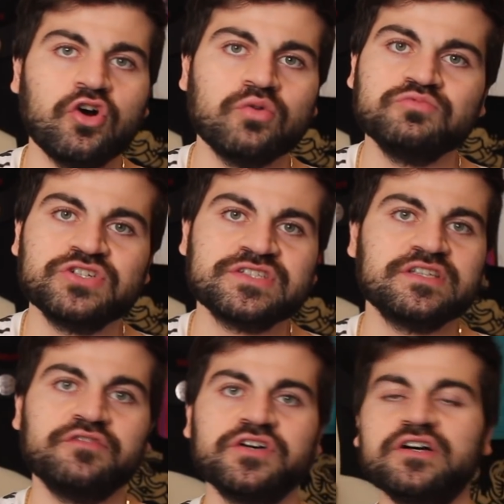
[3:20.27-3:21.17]
just
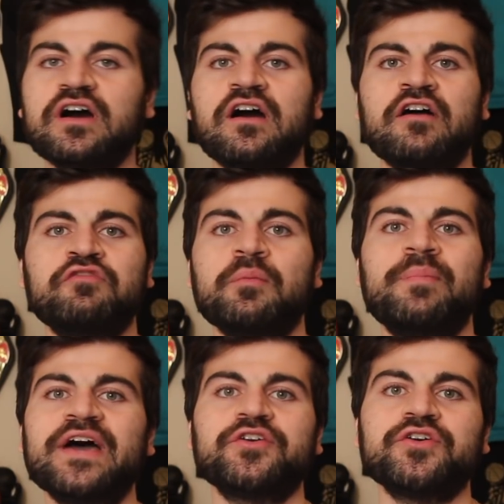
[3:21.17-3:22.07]
of a
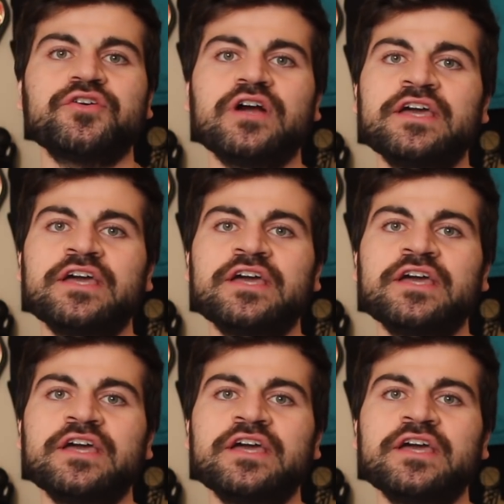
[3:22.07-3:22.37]
better